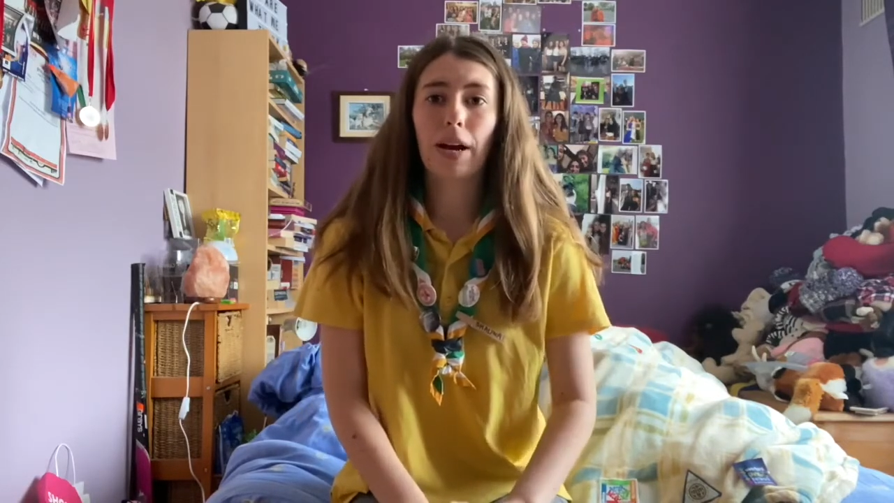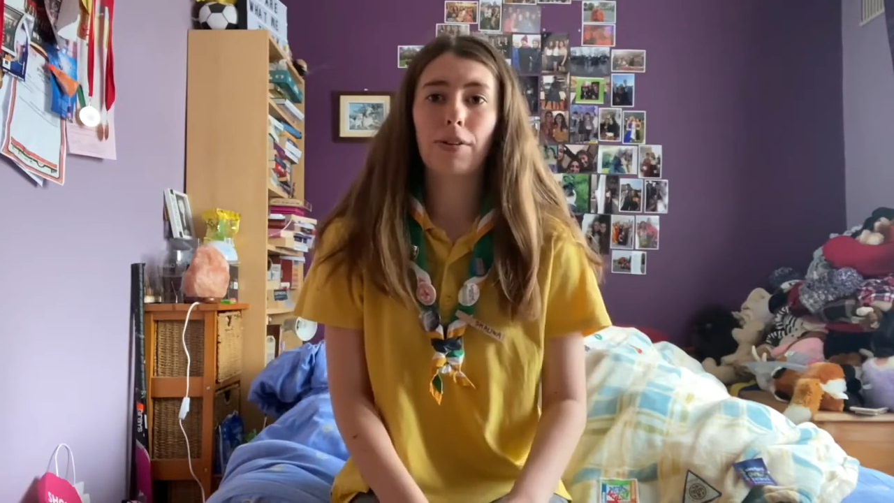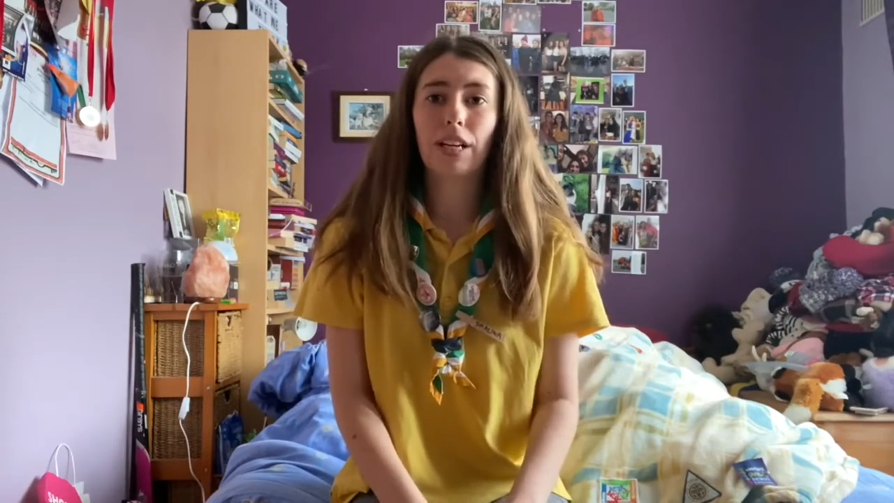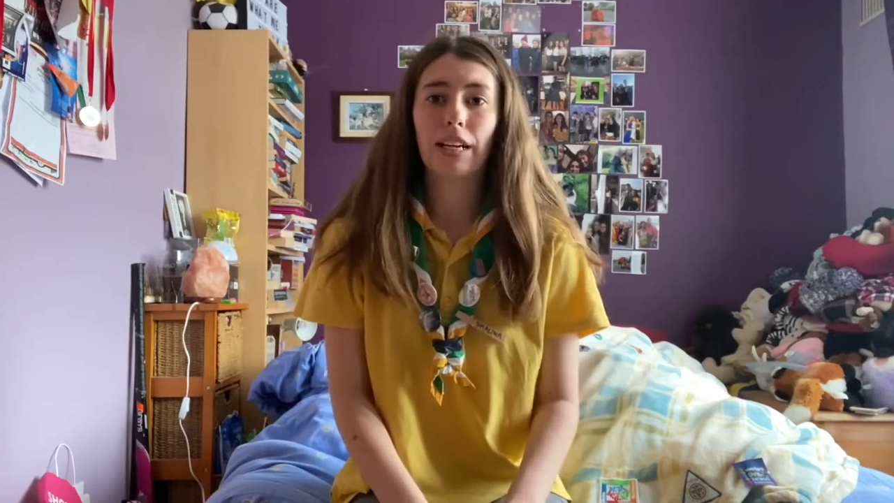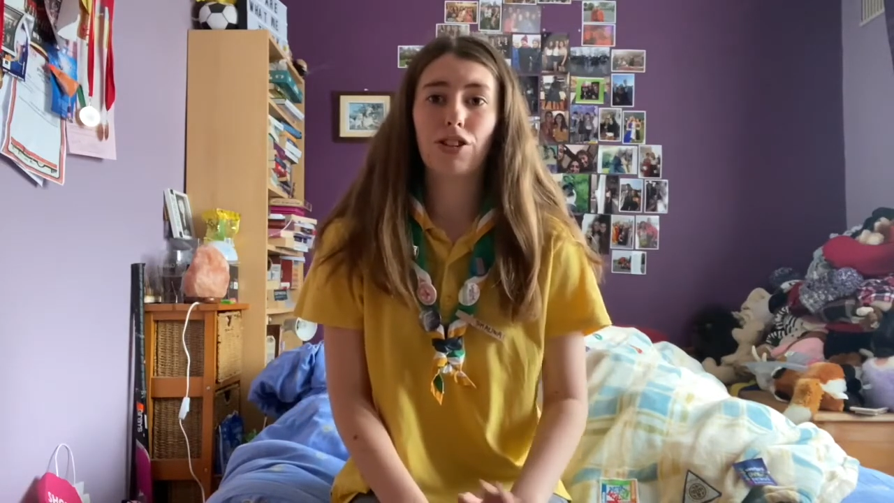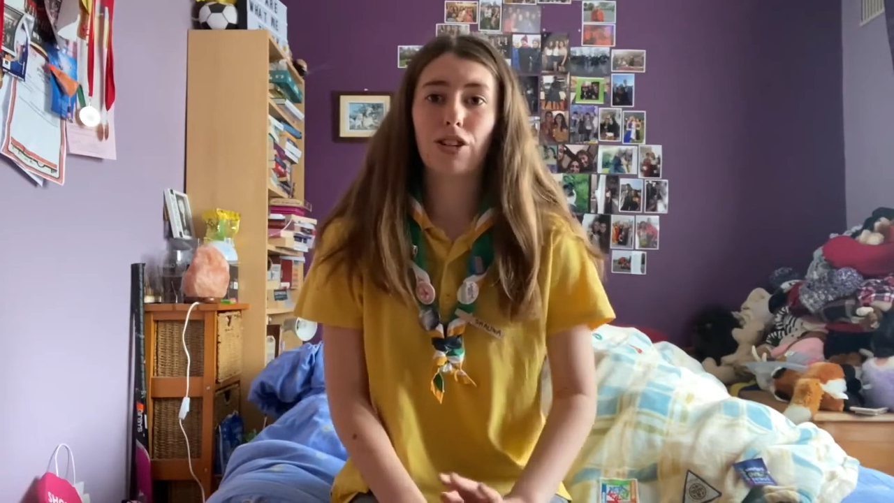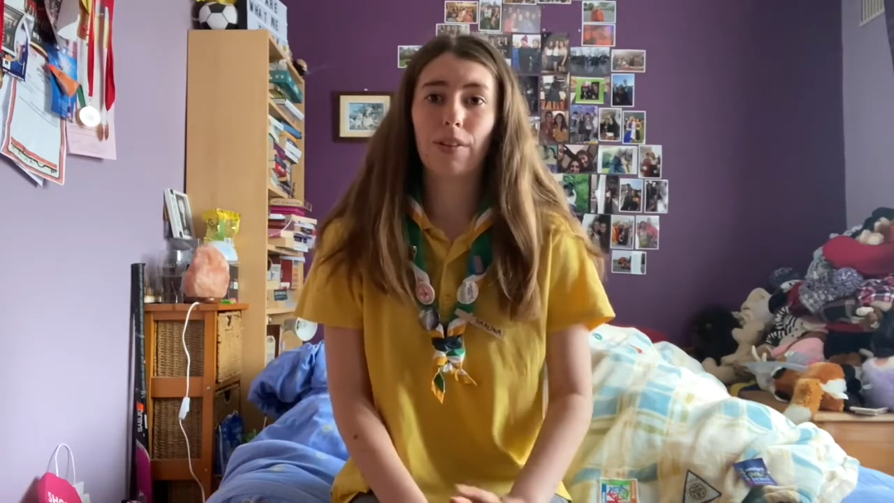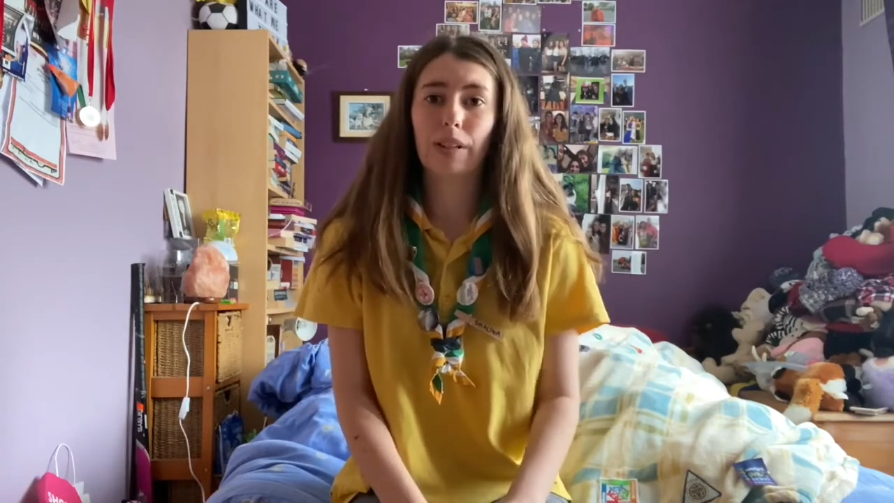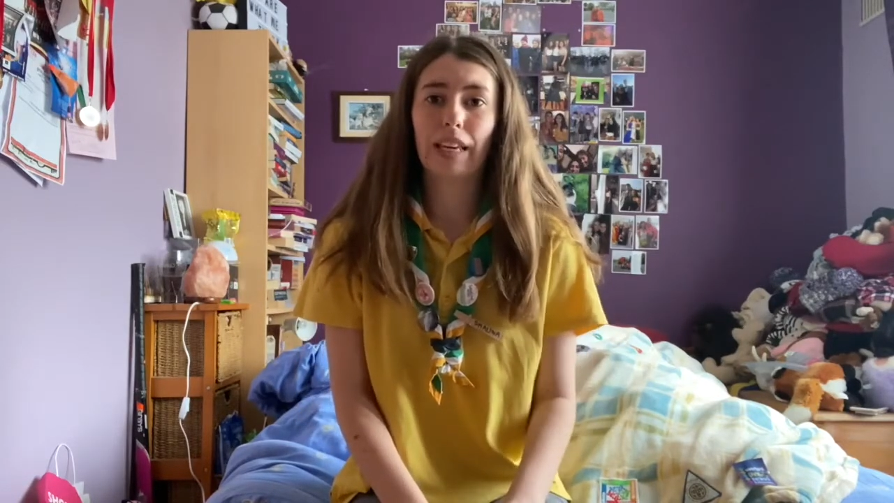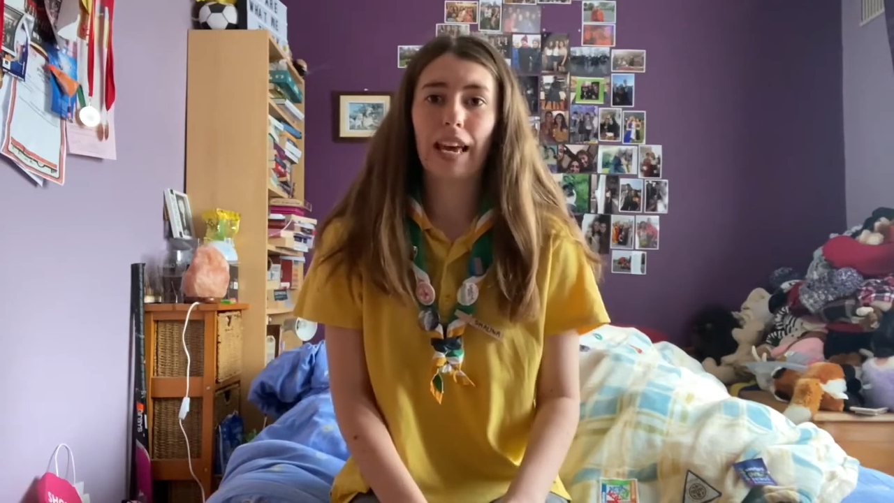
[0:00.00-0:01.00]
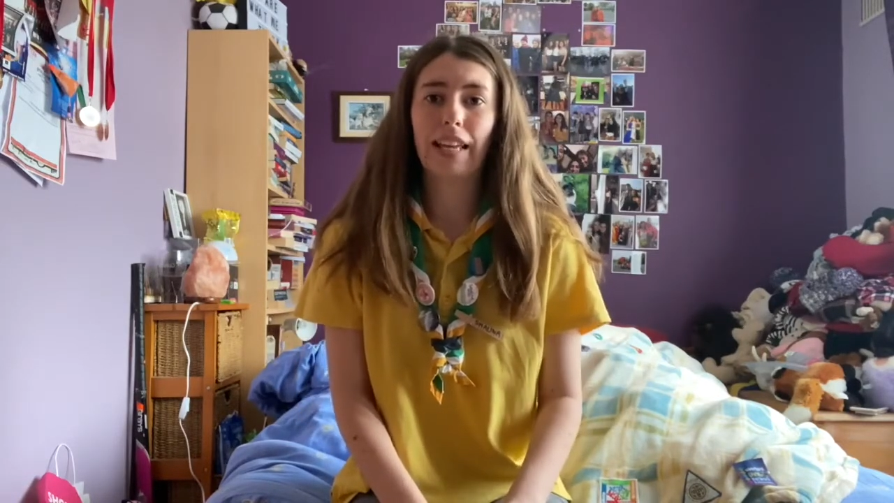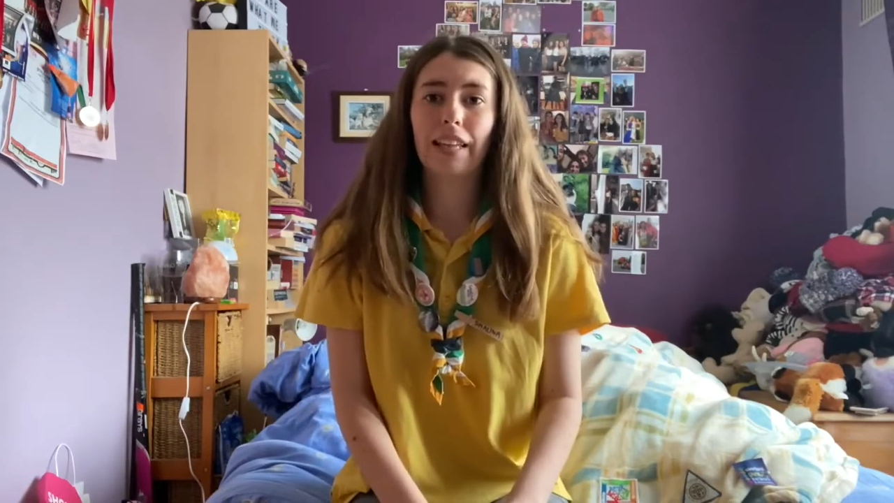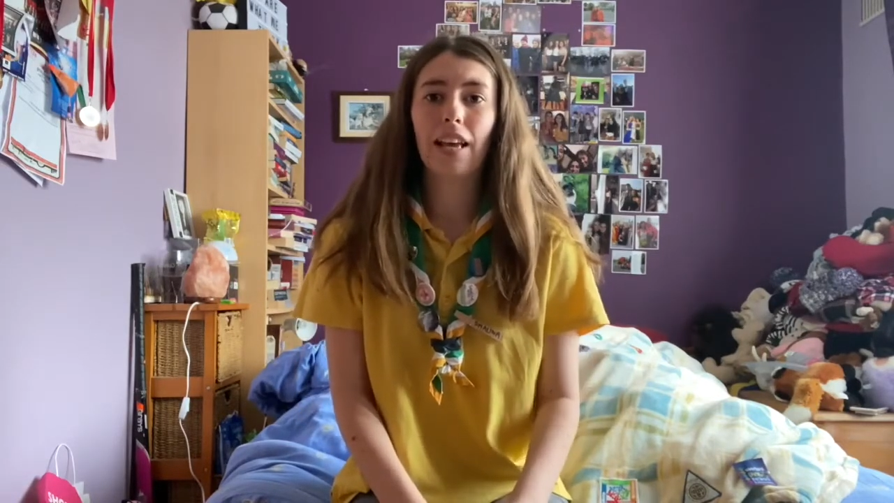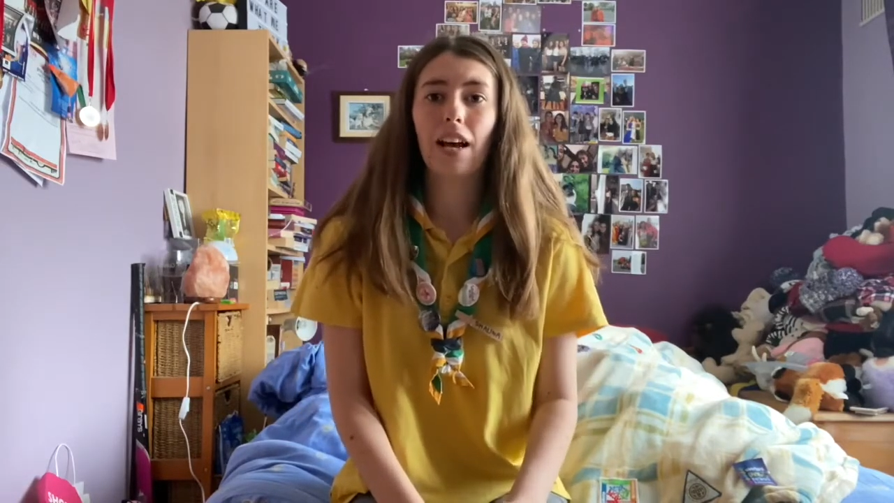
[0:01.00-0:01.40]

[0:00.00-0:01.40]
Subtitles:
out and travel again,